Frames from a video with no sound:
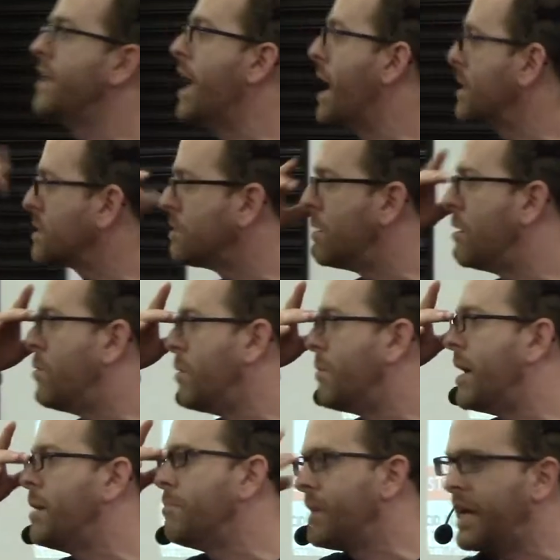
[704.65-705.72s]
The eczema
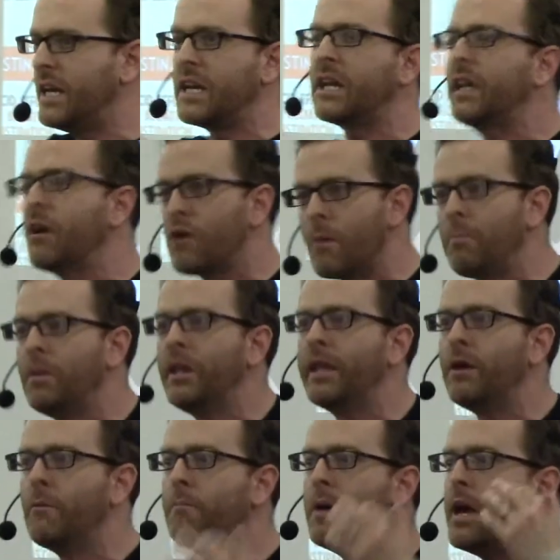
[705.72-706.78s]
might begin to clear up a
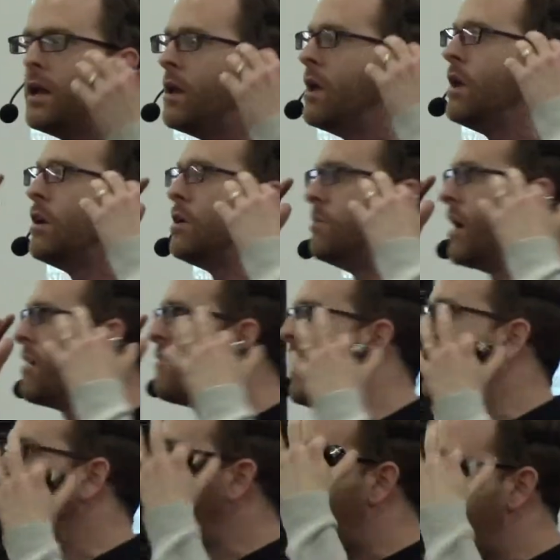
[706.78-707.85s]
little bit. You might
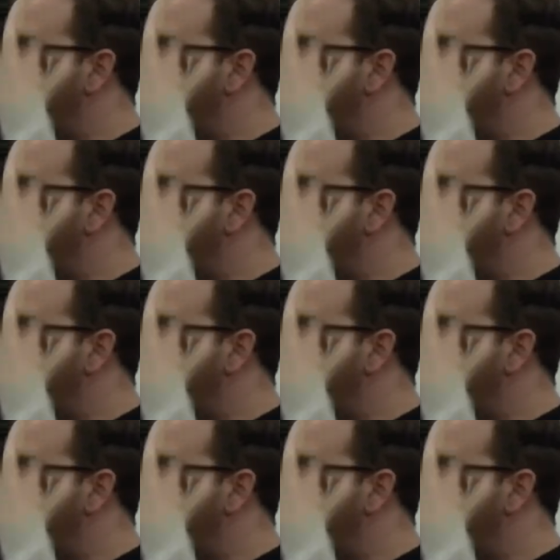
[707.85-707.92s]
find the